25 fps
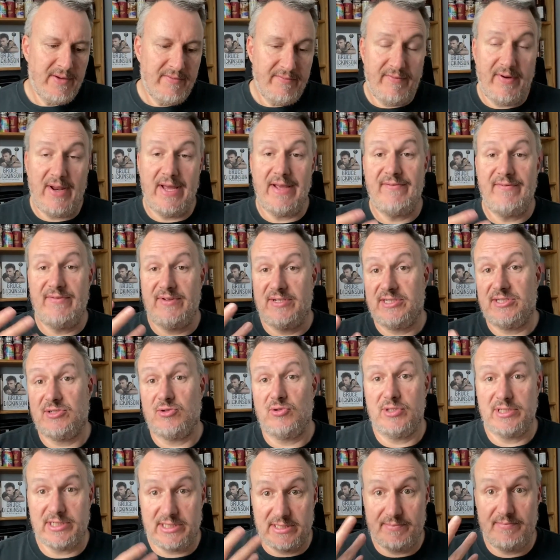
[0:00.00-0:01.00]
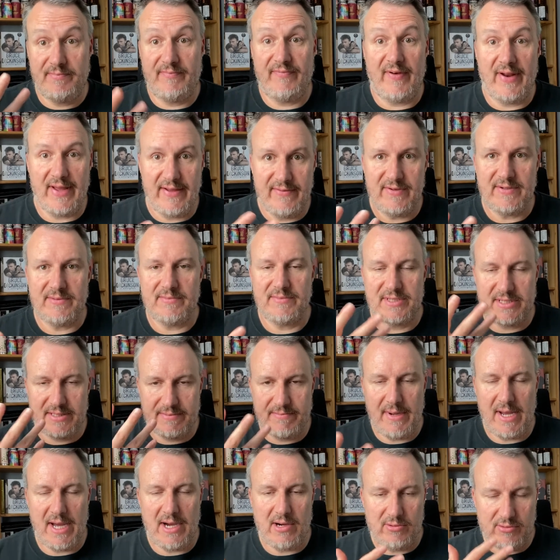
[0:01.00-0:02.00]
flavor, sort of flavors and
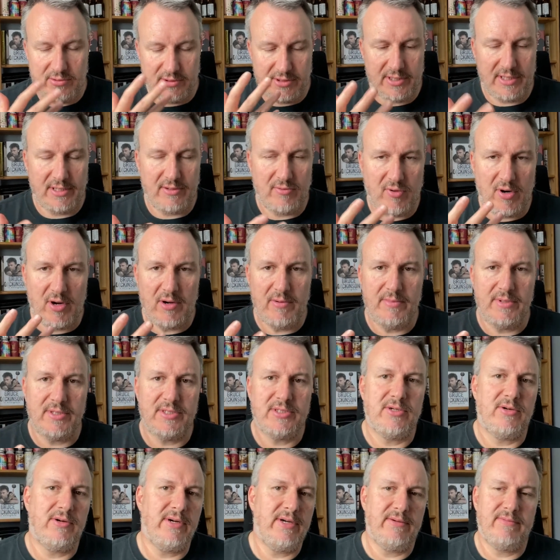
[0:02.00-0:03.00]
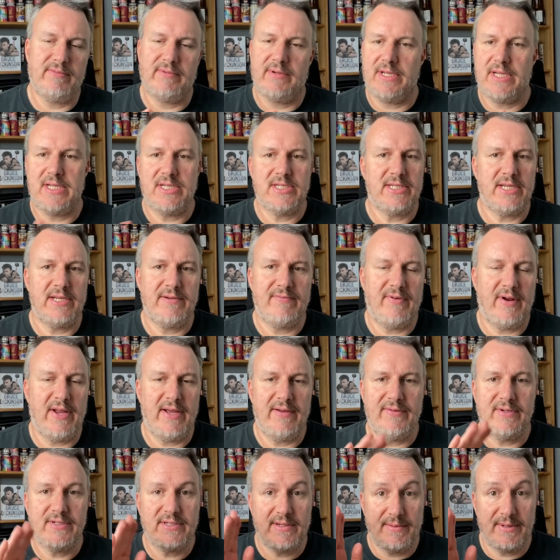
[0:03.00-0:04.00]
smells, the aroma, sorry, I said
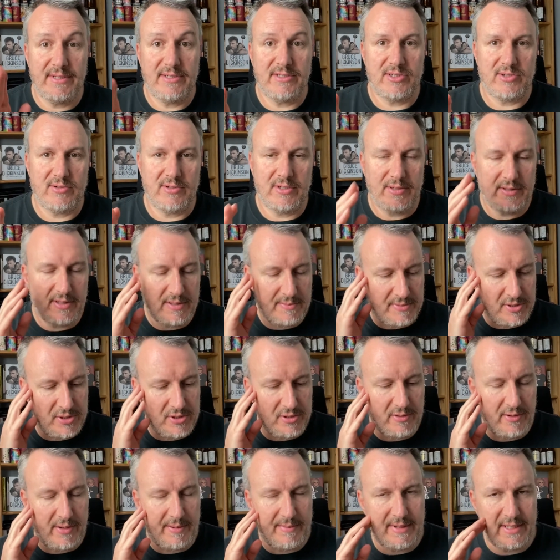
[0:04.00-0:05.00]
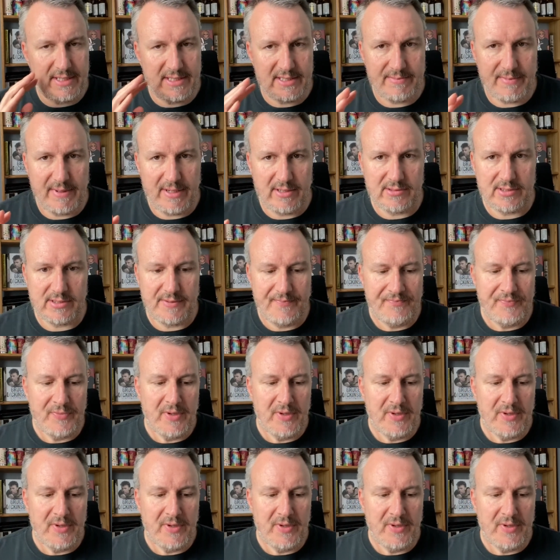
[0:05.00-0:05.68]
flavors, I mean you know what I mean, smells.